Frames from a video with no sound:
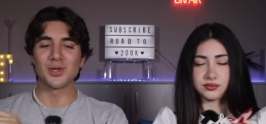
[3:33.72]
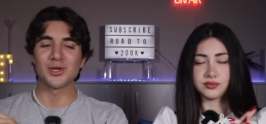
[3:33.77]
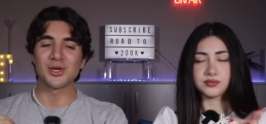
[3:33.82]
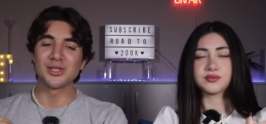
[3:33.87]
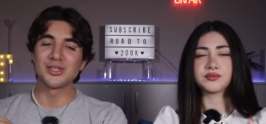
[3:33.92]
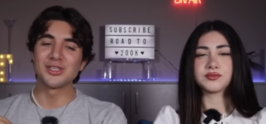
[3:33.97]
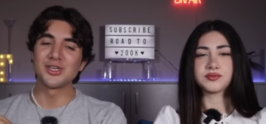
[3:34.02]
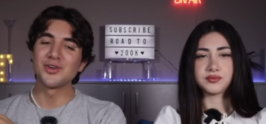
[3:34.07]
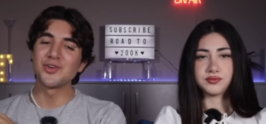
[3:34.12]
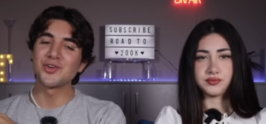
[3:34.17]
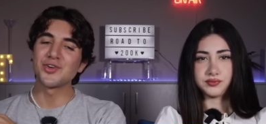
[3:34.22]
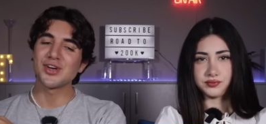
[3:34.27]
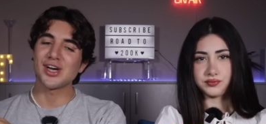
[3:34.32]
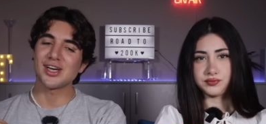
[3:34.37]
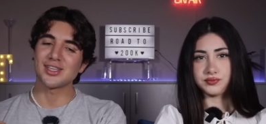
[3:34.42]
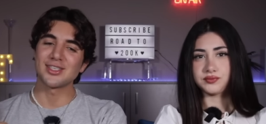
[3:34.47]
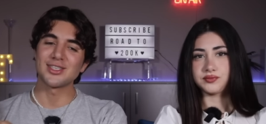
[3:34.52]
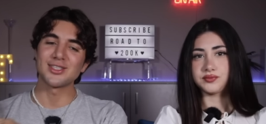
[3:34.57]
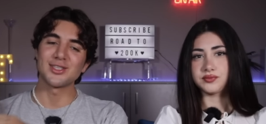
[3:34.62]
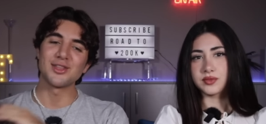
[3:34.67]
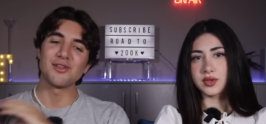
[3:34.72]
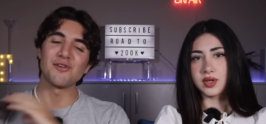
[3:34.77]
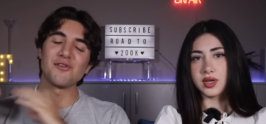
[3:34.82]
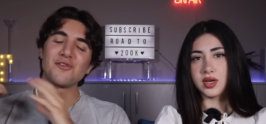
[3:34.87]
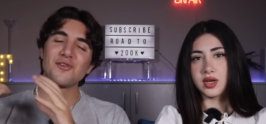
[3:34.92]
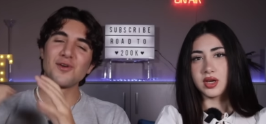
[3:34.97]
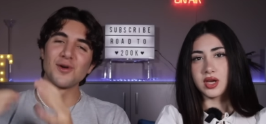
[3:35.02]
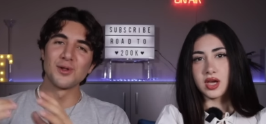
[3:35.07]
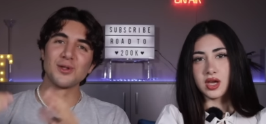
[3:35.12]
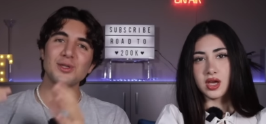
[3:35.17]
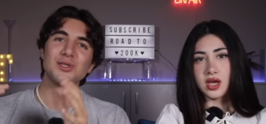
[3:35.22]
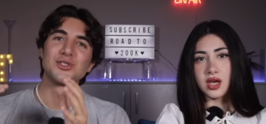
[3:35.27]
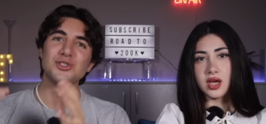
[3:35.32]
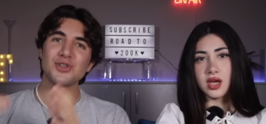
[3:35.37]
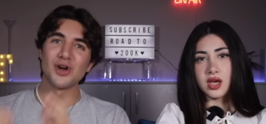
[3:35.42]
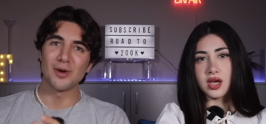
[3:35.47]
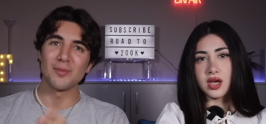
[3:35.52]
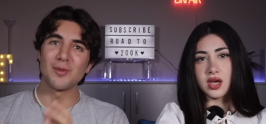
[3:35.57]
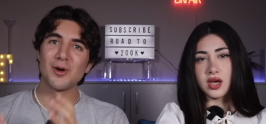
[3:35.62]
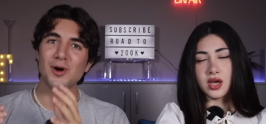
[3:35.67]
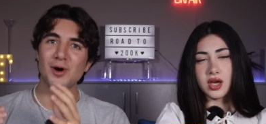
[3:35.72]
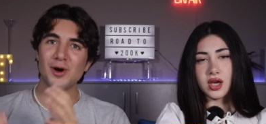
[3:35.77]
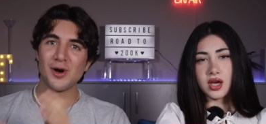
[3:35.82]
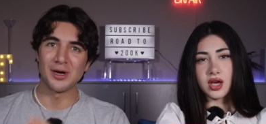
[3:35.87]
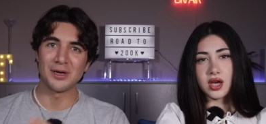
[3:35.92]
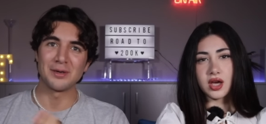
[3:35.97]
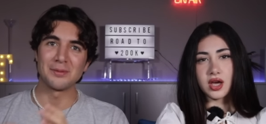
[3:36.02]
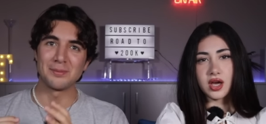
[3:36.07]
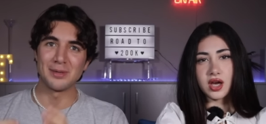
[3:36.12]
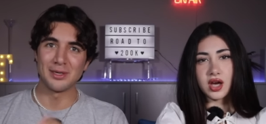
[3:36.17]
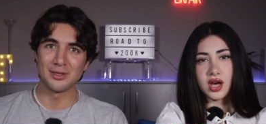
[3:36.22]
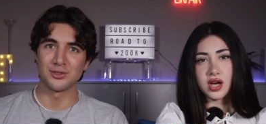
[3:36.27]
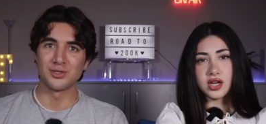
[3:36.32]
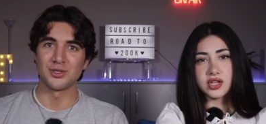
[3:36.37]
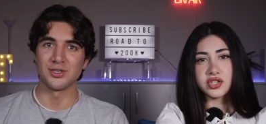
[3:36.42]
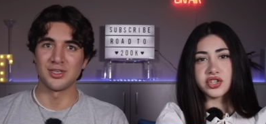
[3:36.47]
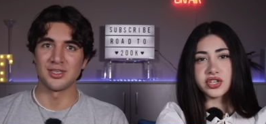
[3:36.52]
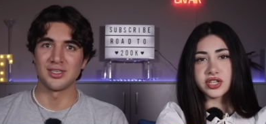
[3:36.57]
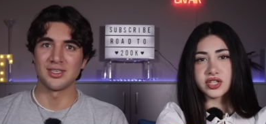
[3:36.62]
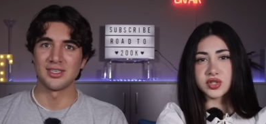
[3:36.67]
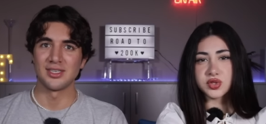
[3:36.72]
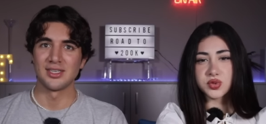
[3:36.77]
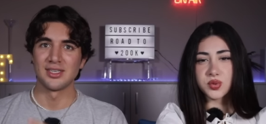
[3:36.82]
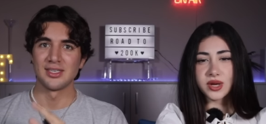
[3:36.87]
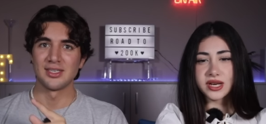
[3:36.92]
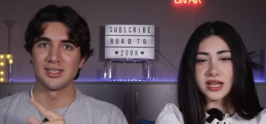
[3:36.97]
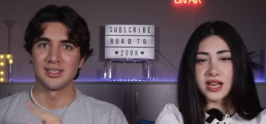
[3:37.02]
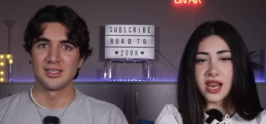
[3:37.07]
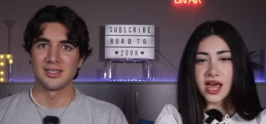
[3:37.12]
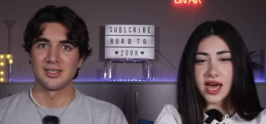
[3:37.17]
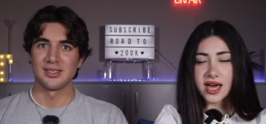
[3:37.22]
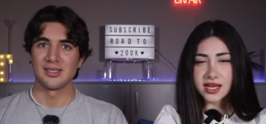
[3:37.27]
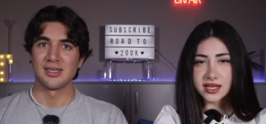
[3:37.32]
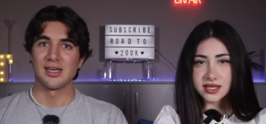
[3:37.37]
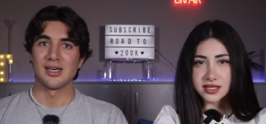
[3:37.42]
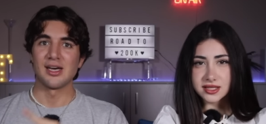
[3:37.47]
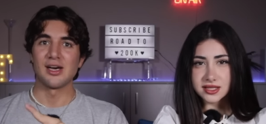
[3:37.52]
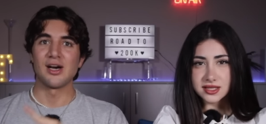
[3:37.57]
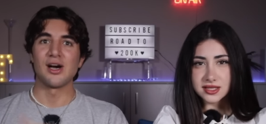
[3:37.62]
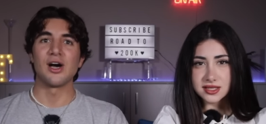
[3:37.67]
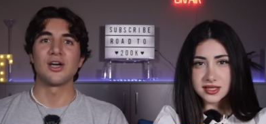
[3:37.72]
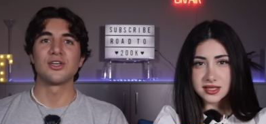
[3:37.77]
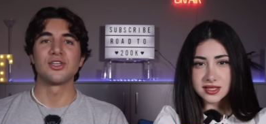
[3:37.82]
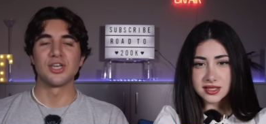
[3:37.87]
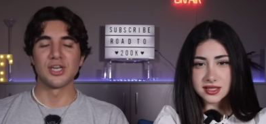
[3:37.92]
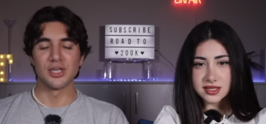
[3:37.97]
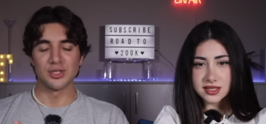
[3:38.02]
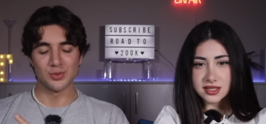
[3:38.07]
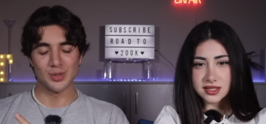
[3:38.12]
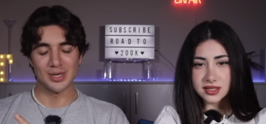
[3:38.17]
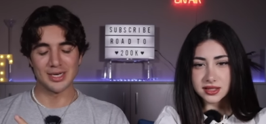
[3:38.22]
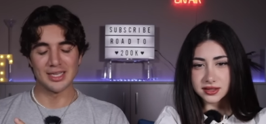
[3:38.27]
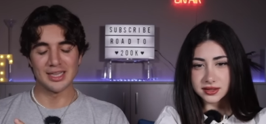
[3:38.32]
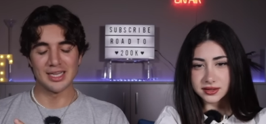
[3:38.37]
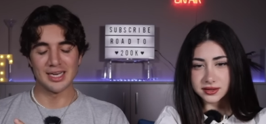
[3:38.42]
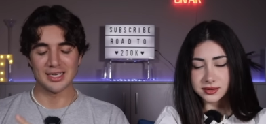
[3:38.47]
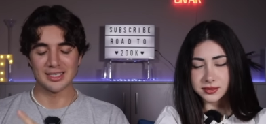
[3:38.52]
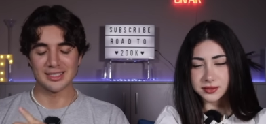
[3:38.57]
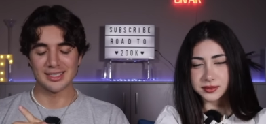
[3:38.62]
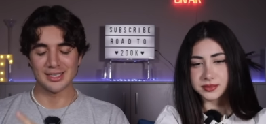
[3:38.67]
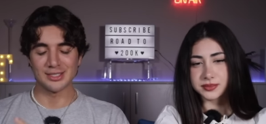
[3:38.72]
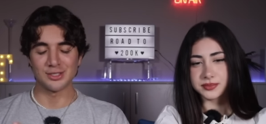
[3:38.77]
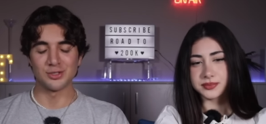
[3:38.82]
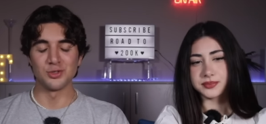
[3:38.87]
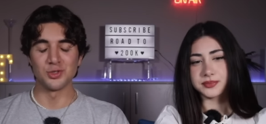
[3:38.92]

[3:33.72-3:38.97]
Speaker 1: we'll continue reacting to the full drama on Patreon. 120 likes. 120 likes, as